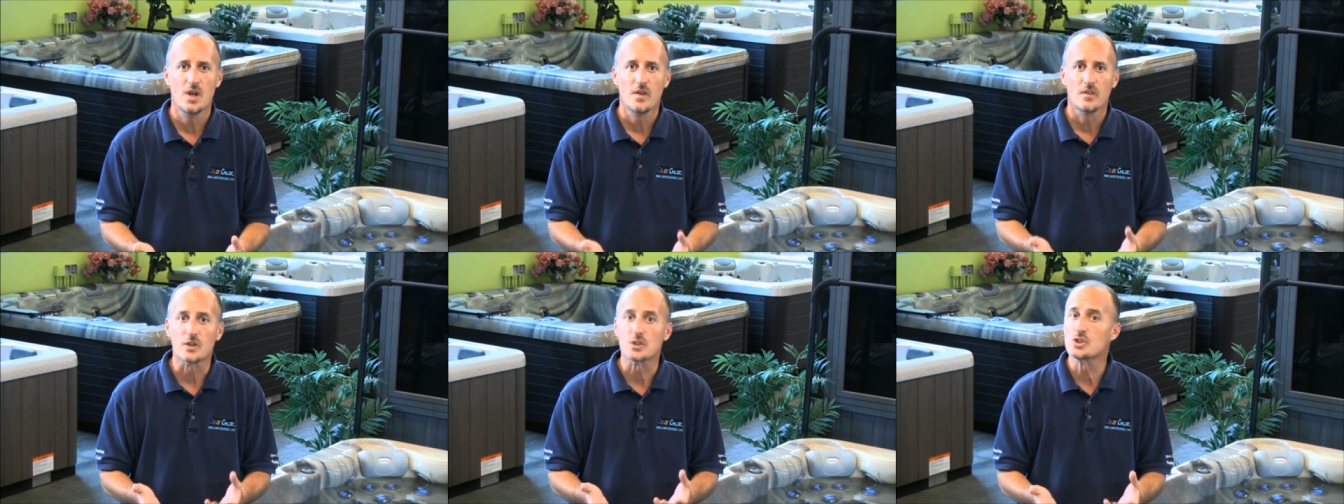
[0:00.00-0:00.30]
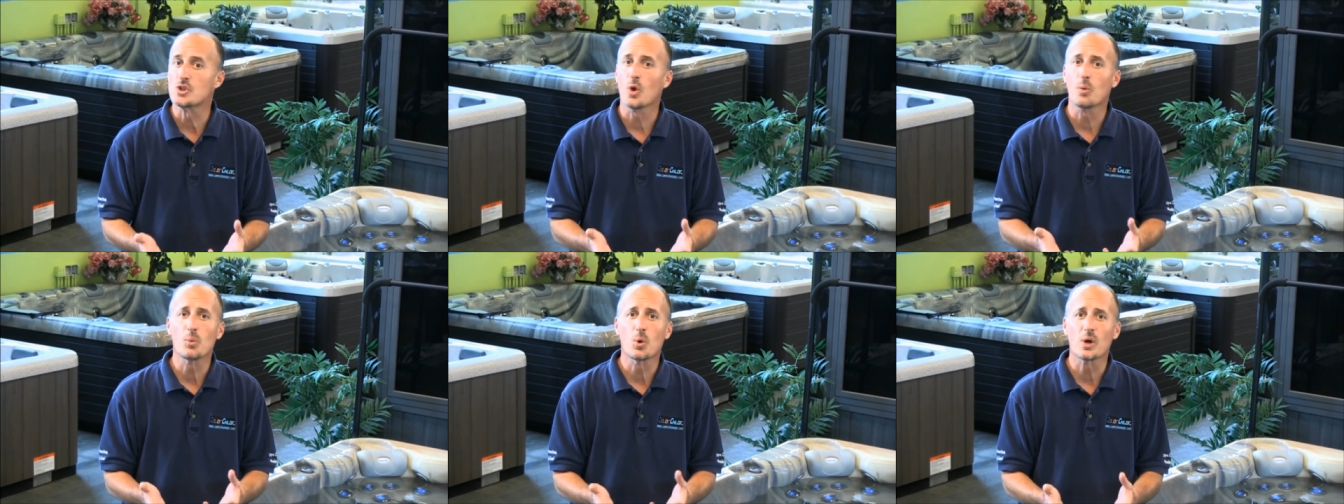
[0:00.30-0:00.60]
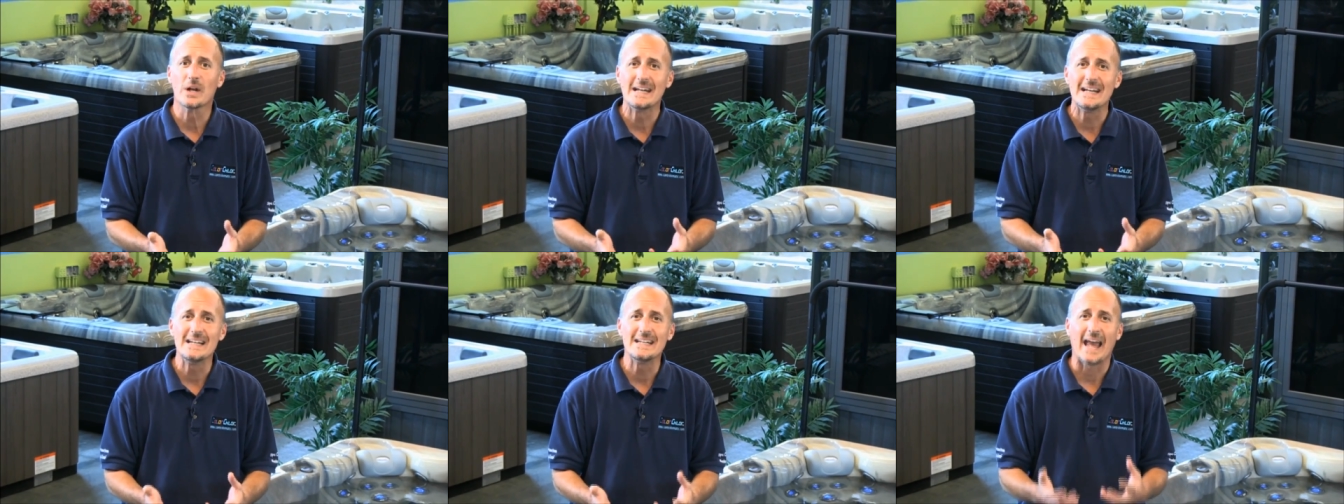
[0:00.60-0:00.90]
There's no
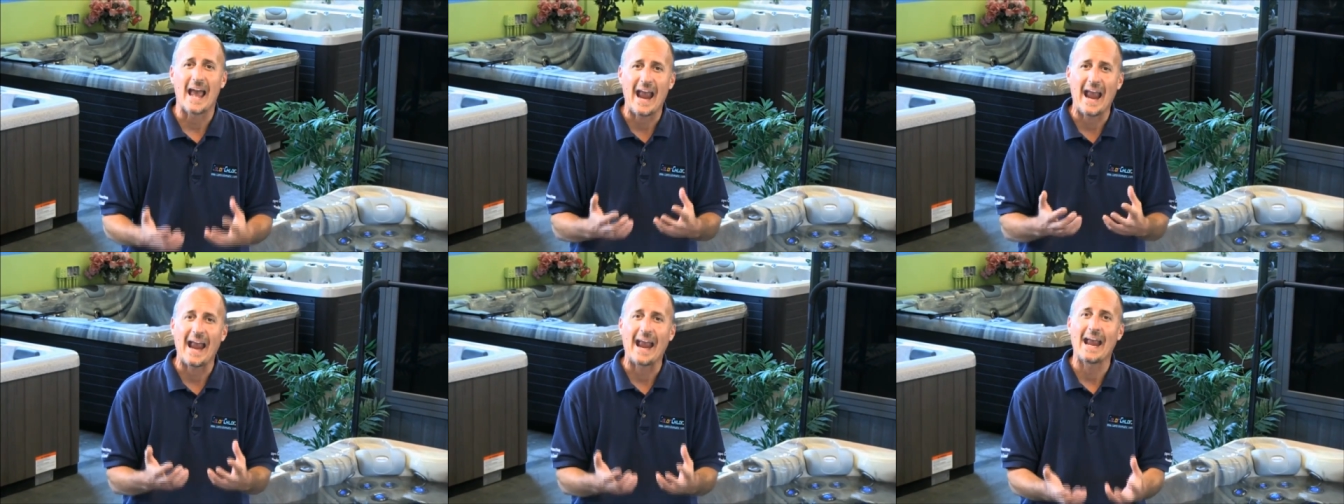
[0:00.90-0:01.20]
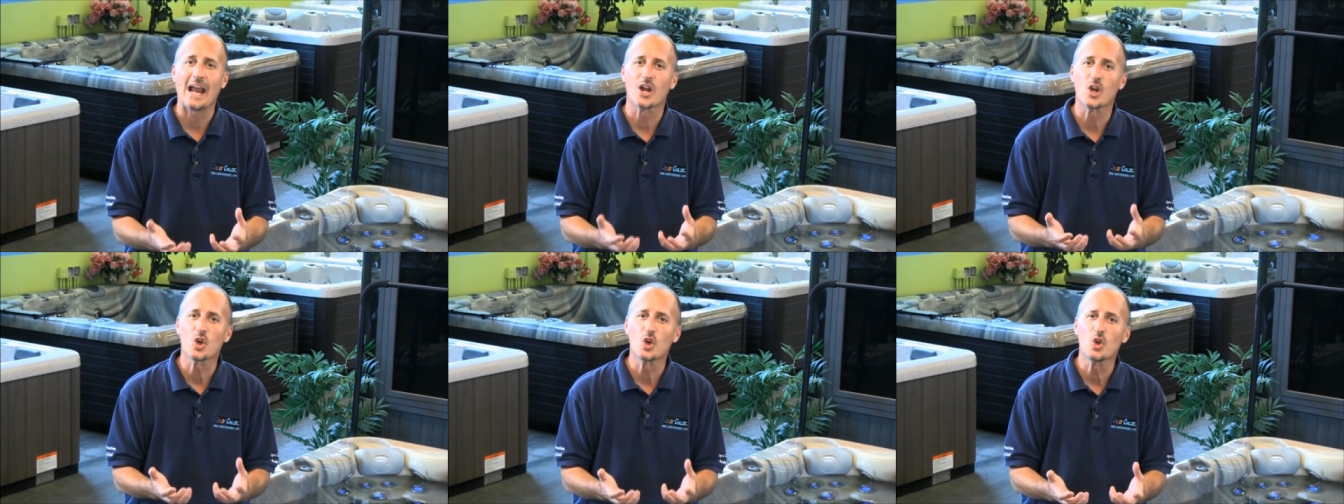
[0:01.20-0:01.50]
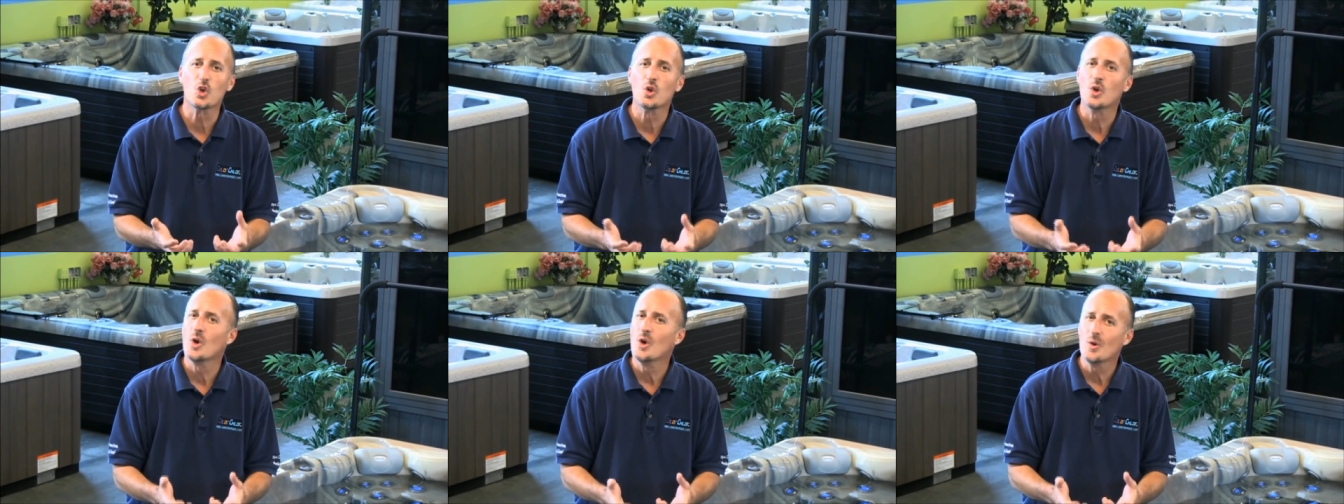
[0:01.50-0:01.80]
more need to
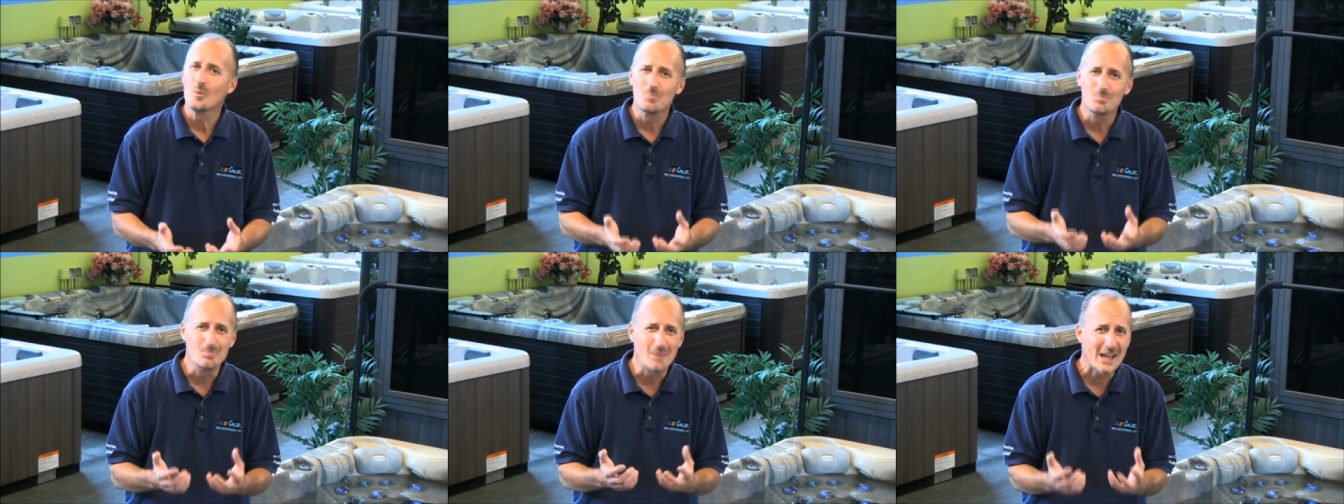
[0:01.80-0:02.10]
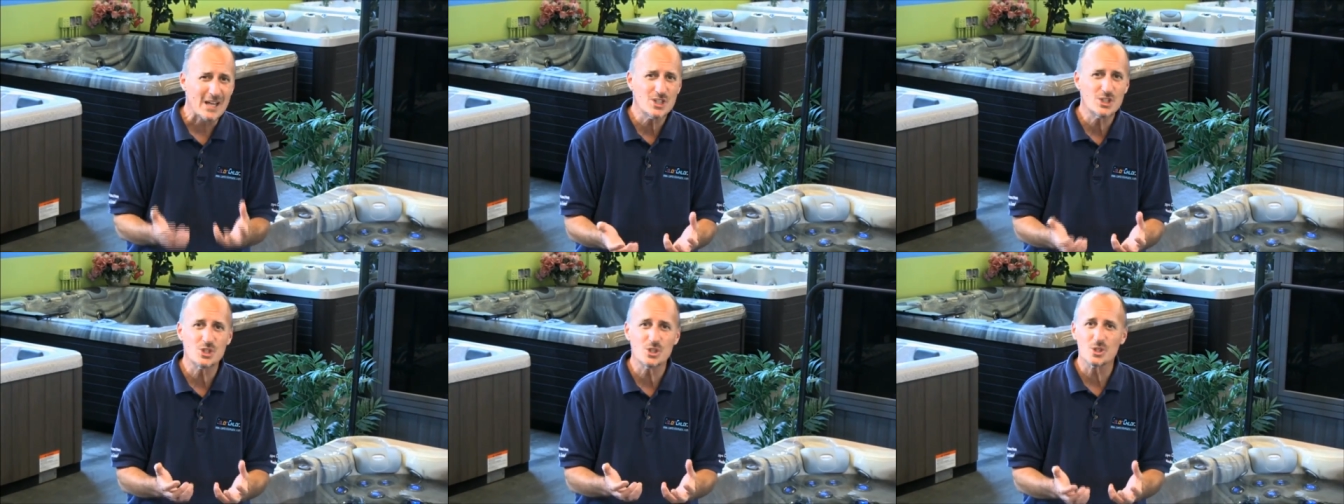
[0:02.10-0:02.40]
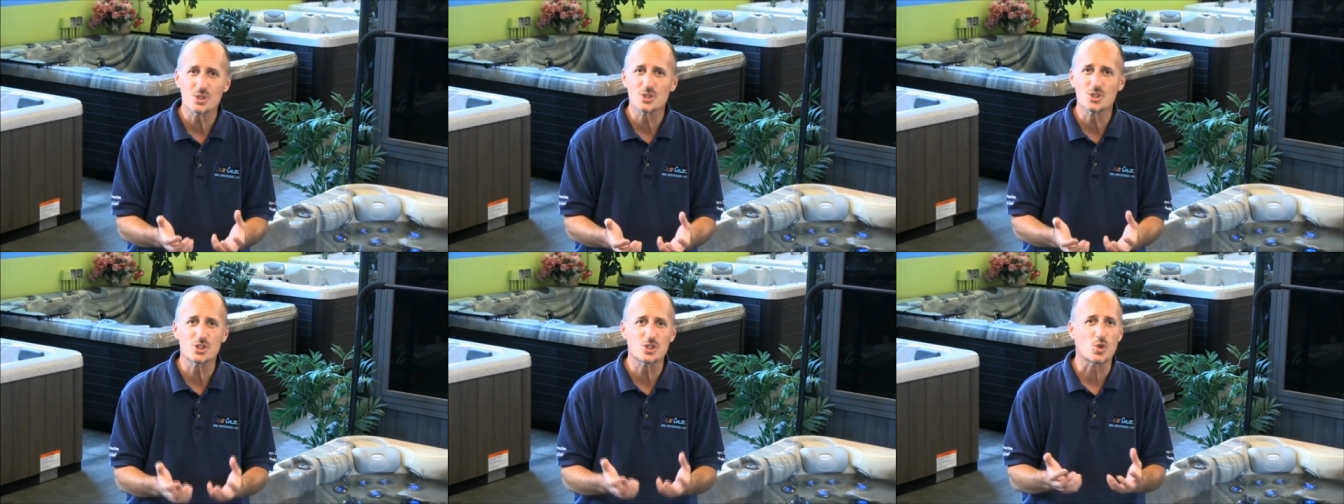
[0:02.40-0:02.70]
handle,
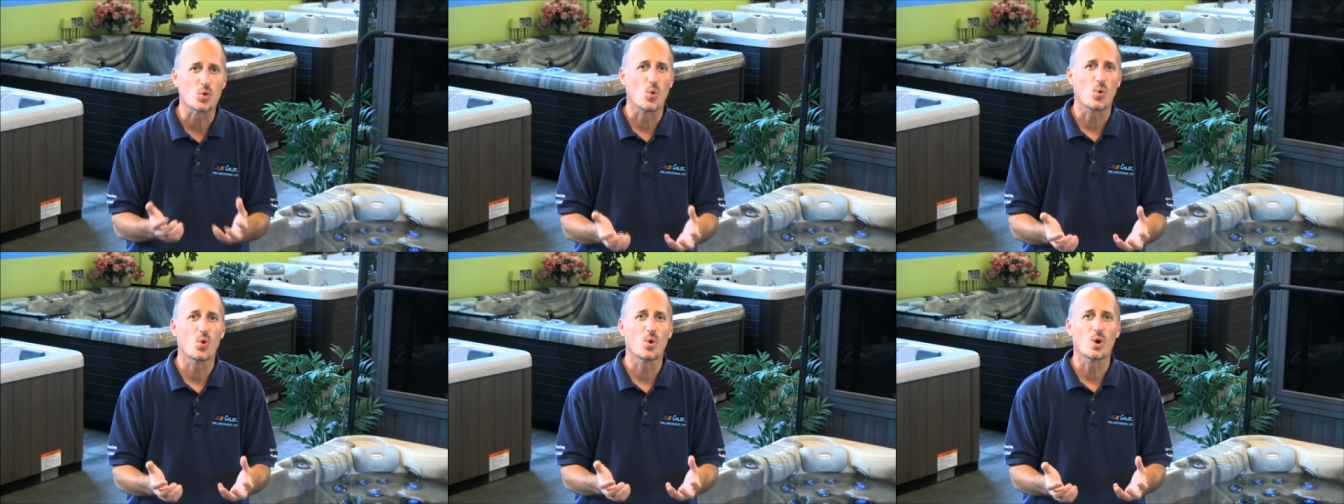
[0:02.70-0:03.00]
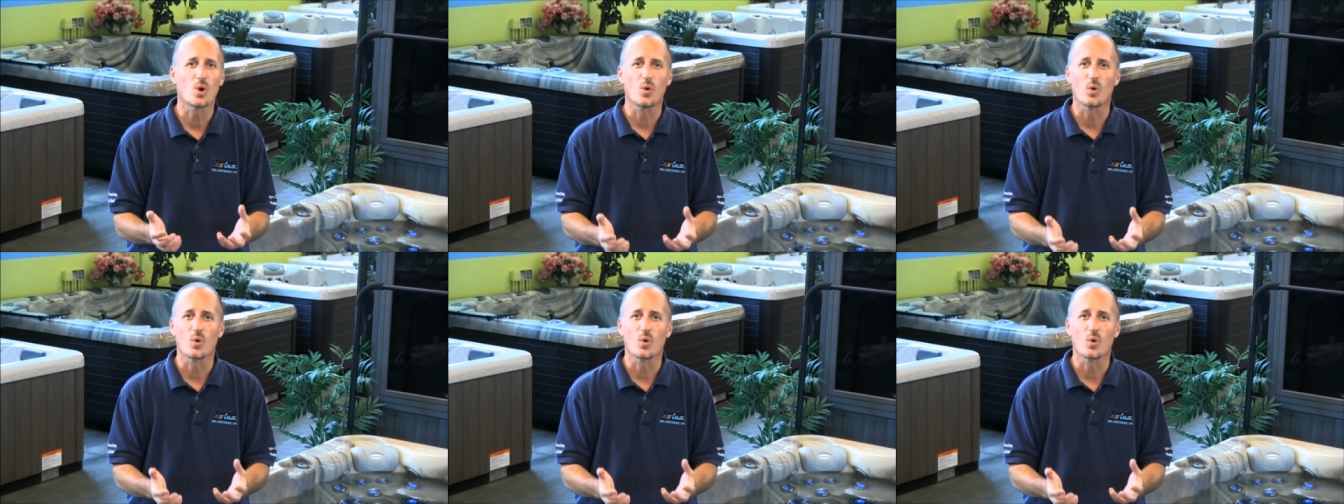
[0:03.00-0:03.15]
measure, store,